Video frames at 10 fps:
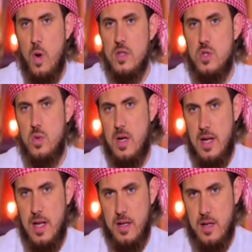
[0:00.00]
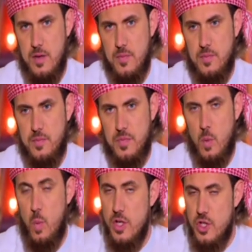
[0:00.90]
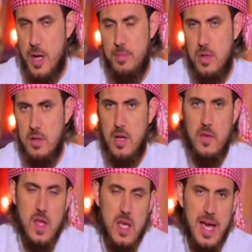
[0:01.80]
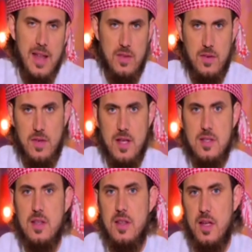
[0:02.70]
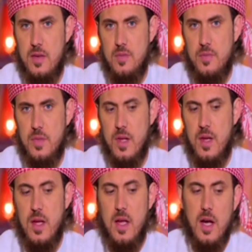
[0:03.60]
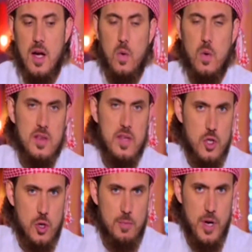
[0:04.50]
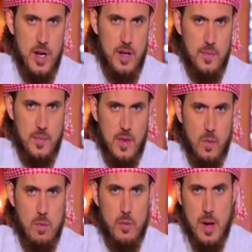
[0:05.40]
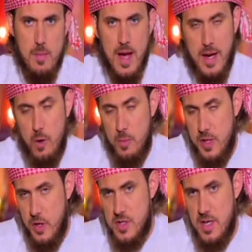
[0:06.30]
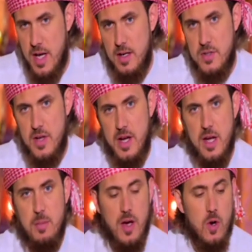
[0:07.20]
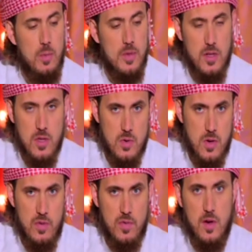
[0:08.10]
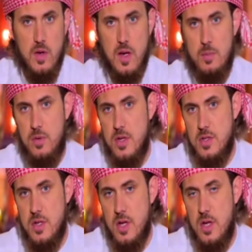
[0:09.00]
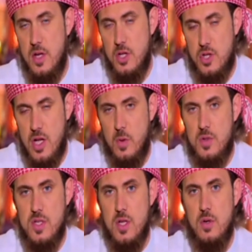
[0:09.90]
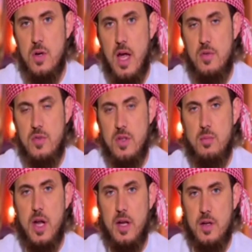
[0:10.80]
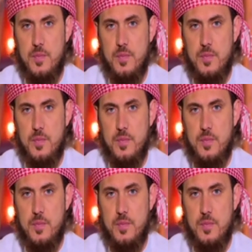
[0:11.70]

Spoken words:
surah like it, one chapter, and they can't. That's the thing. We're going to take a short break. We'll be right back. I hope they're excited as I am. I hope that you are following up with this. Inshallah, we'll see you after the break.